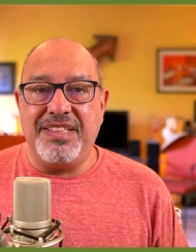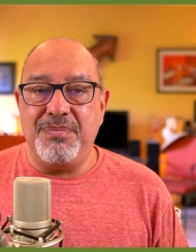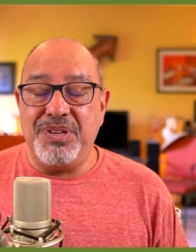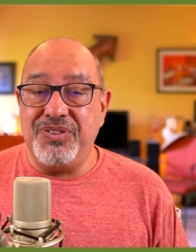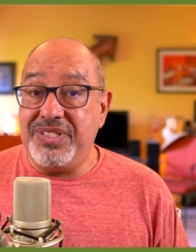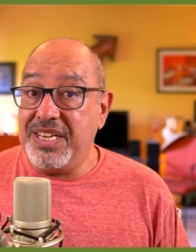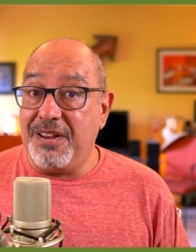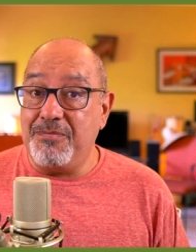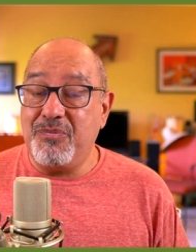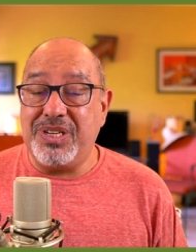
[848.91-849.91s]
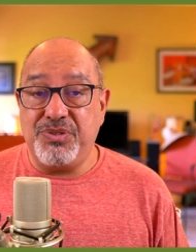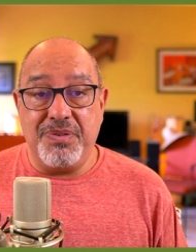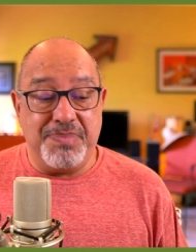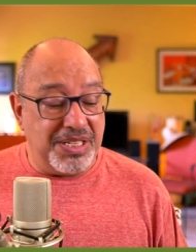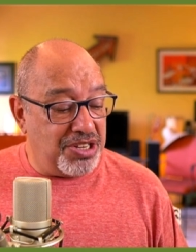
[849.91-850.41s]
the museum, which we've
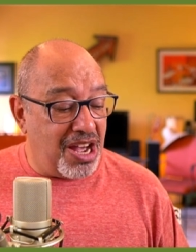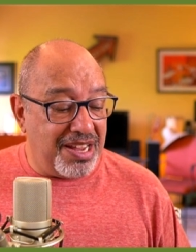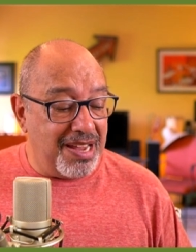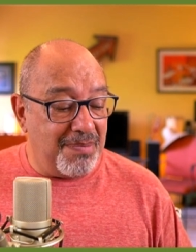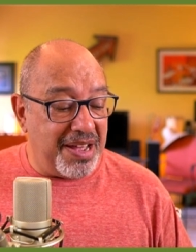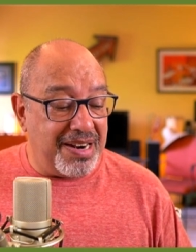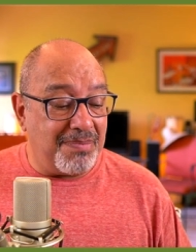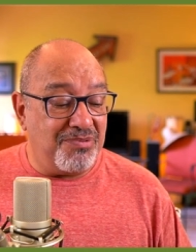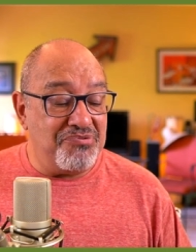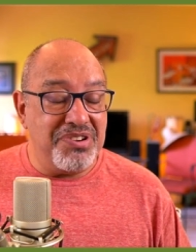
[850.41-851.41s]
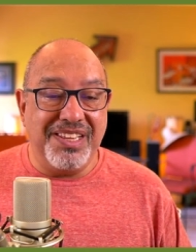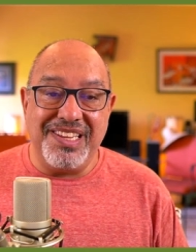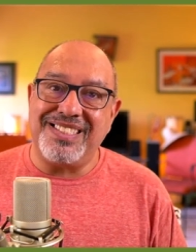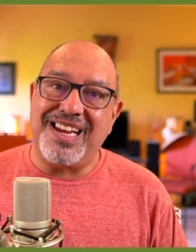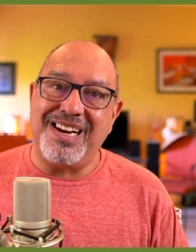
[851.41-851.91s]
been talking about, and I'm really
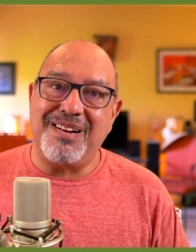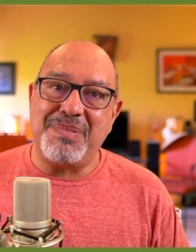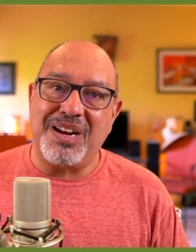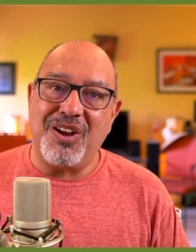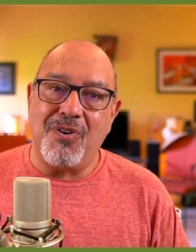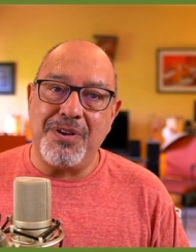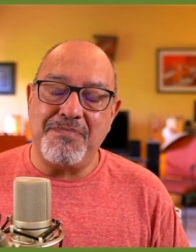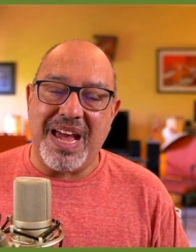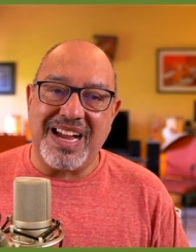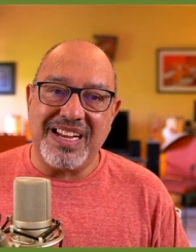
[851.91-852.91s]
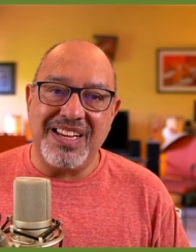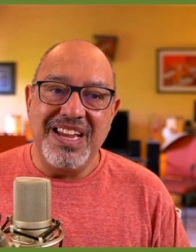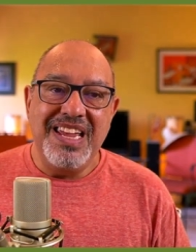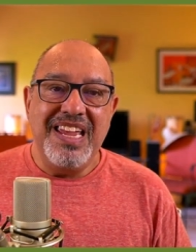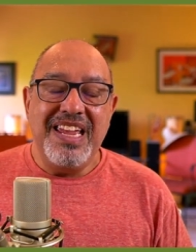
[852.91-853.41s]
excited about going back.
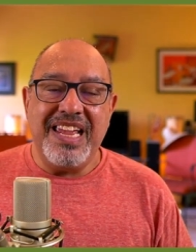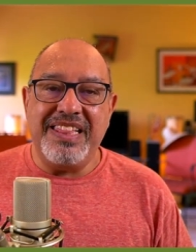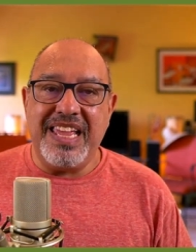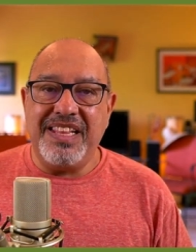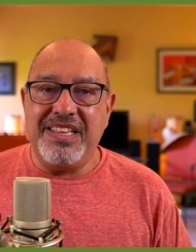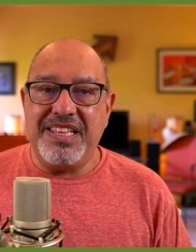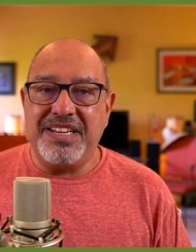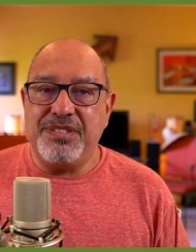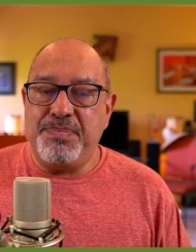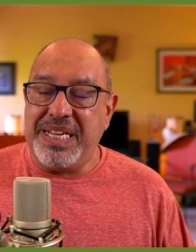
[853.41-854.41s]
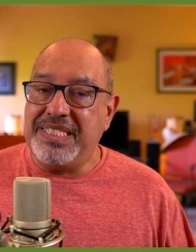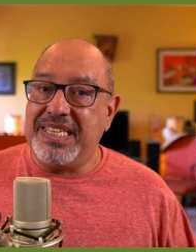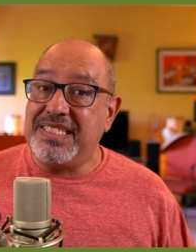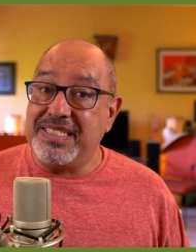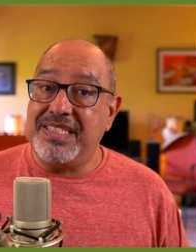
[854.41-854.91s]
And then there's
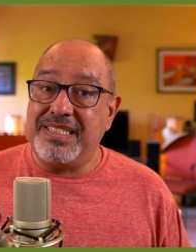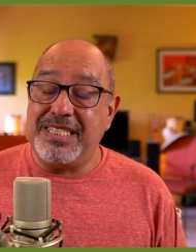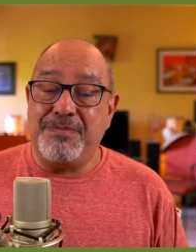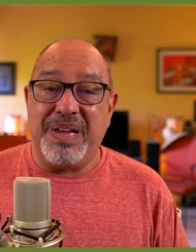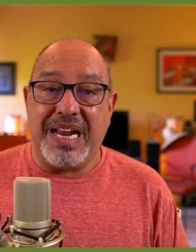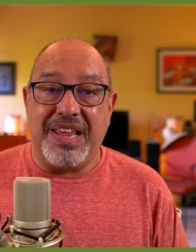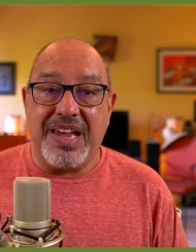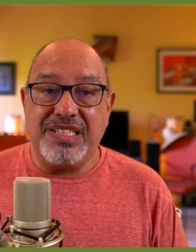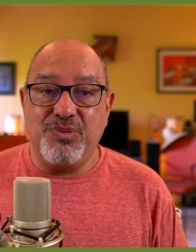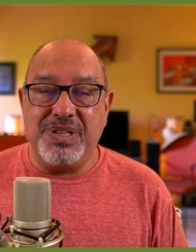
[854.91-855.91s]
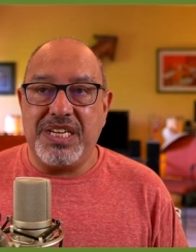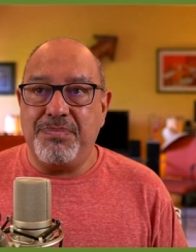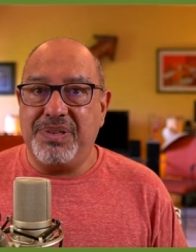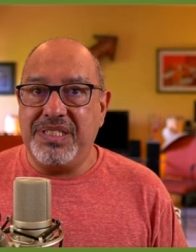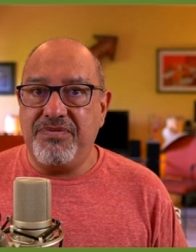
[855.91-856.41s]
Princesas Desesperadas, which
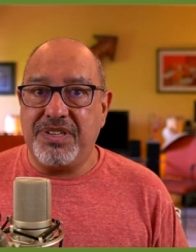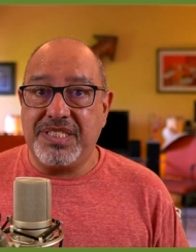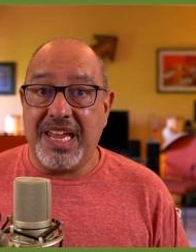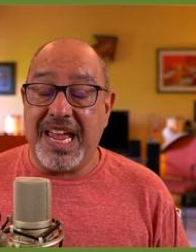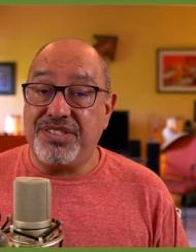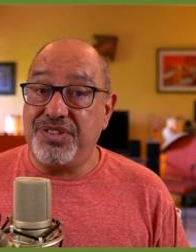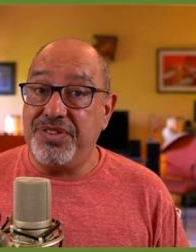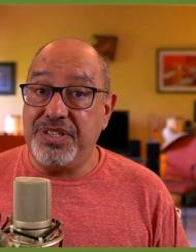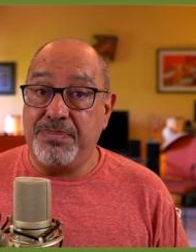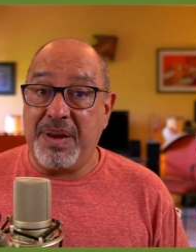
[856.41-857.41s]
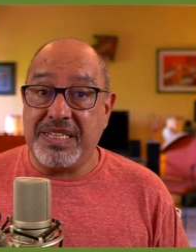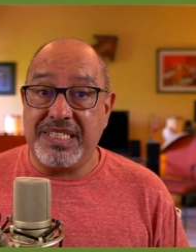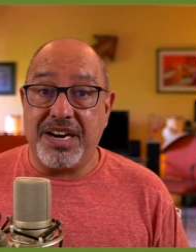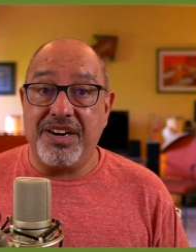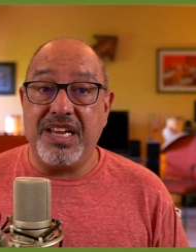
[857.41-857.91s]
I believe was canceled this
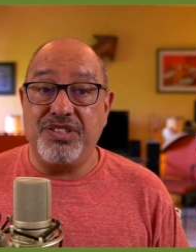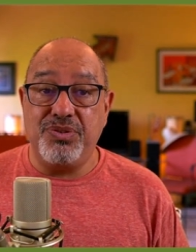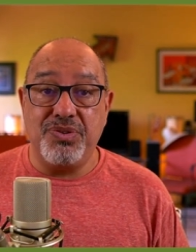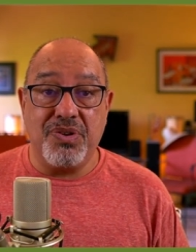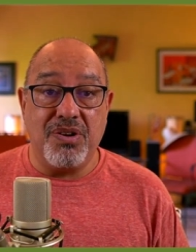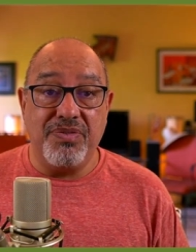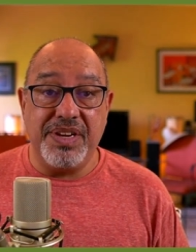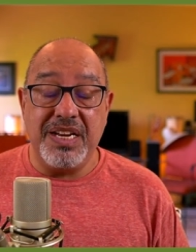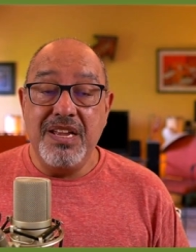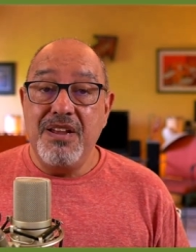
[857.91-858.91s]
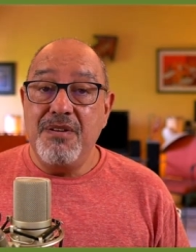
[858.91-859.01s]
past Saturday due to COVID.